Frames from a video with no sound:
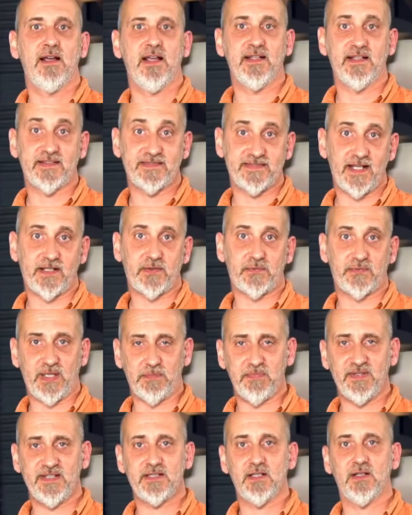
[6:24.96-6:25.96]
exact
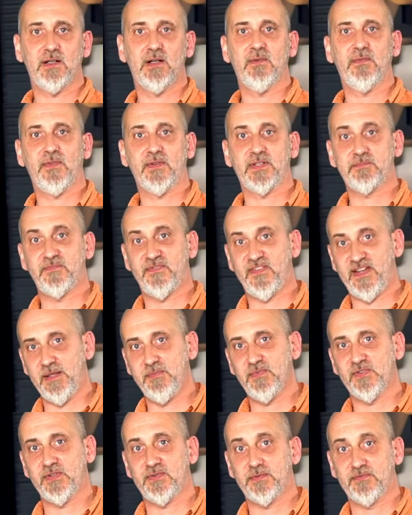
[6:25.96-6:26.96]
replica of the
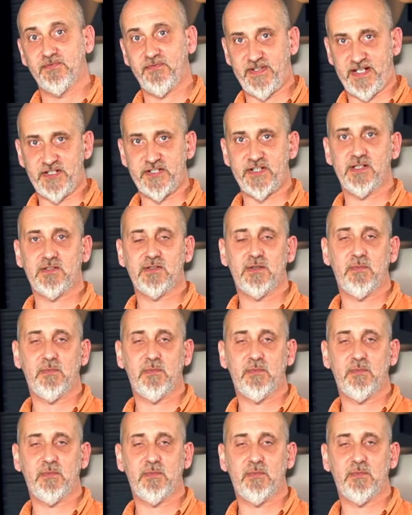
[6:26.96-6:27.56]
famous Fairchild